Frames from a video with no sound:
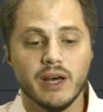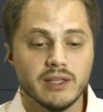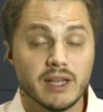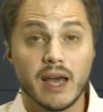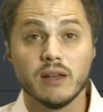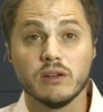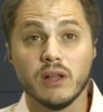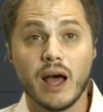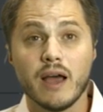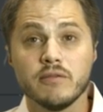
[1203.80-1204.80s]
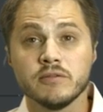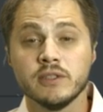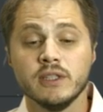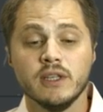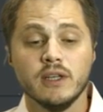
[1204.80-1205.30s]
Titler Live,
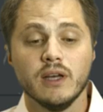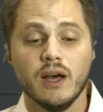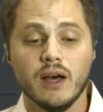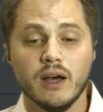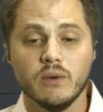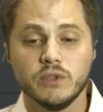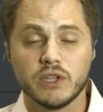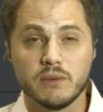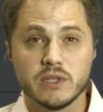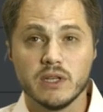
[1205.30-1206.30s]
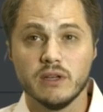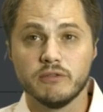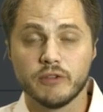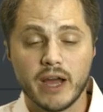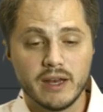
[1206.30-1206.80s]
which comes in a
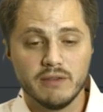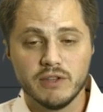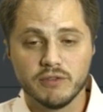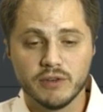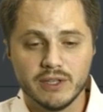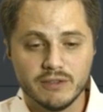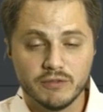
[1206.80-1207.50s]
variety of different